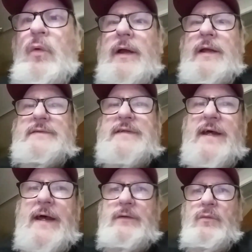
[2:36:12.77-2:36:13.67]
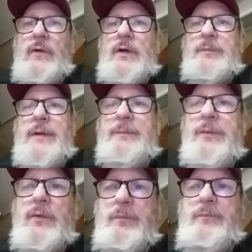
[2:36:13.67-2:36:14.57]
Why is that? Why are
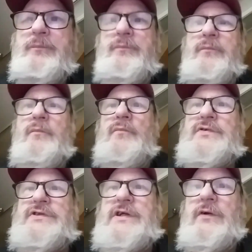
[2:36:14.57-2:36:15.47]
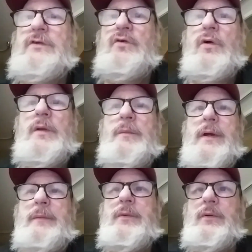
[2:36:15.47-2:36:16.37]
people stealing toilet
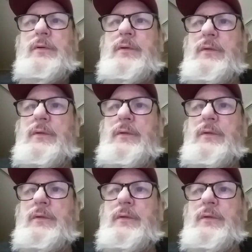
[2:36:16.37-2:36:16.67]
paper?